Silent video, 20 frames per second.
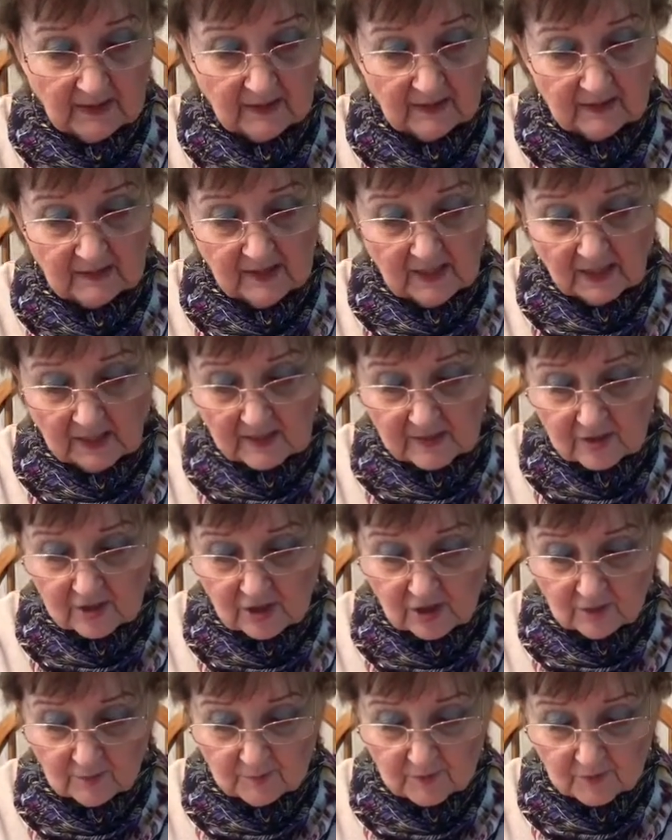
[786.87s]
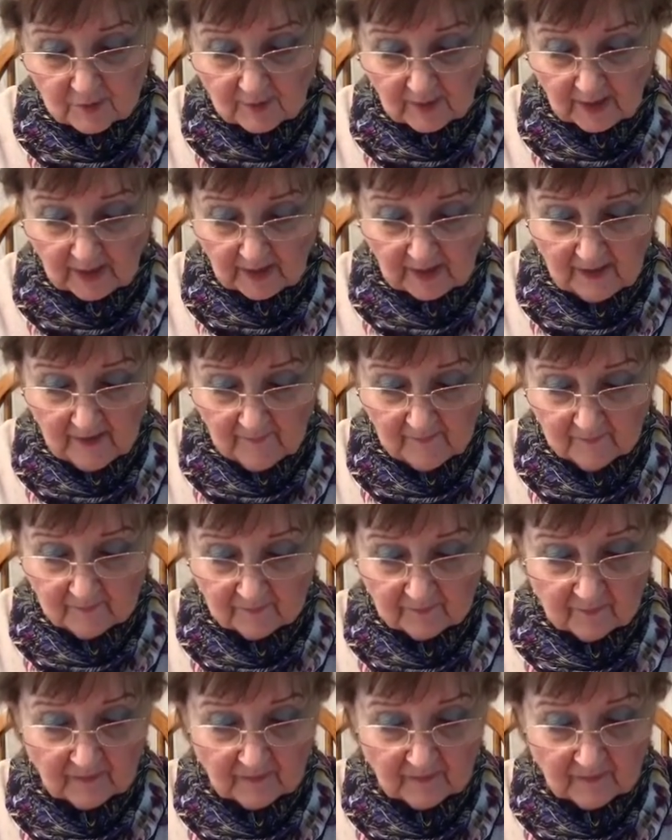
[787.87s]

in the ice cube tray,